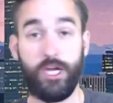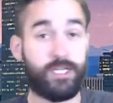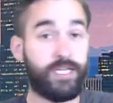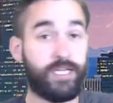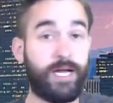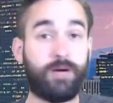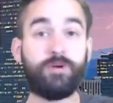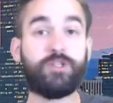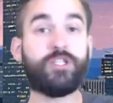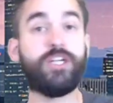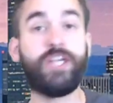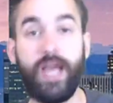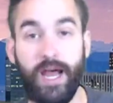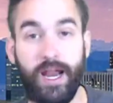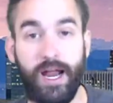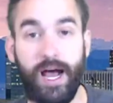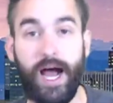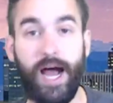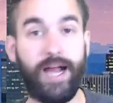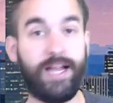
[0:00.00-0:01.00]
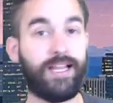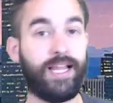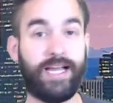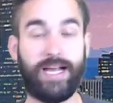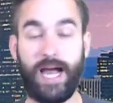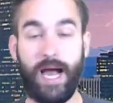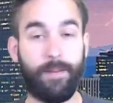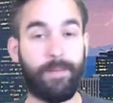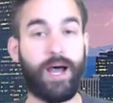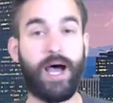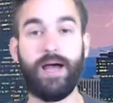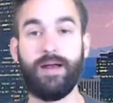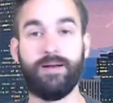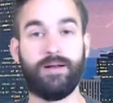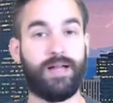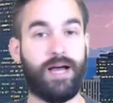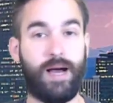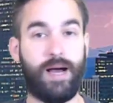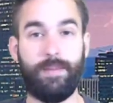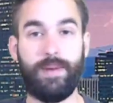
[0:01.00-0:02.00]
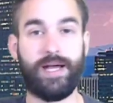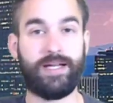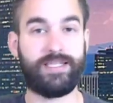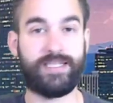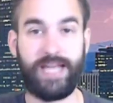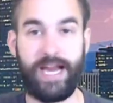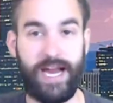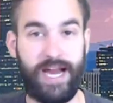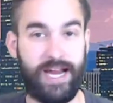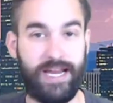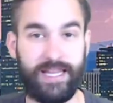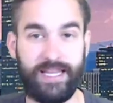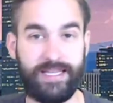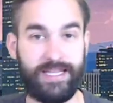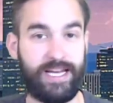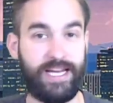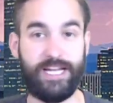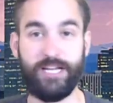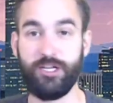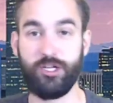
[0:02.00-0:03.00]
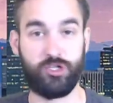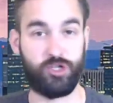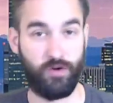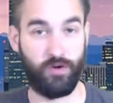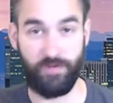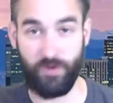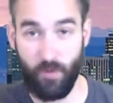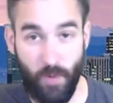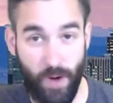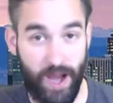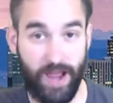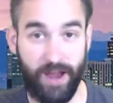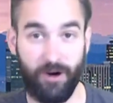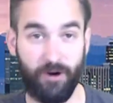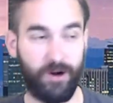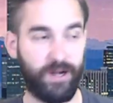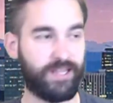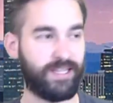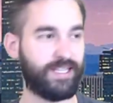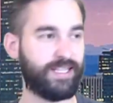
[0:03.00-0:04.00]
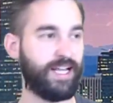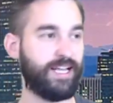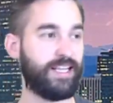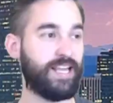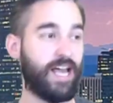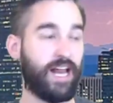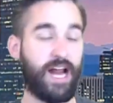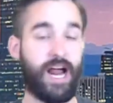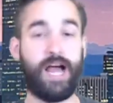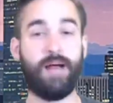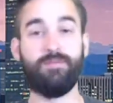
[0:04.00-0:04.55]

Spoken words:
You take what you get. I'm not saying that they didn't deserve to win or anything like that.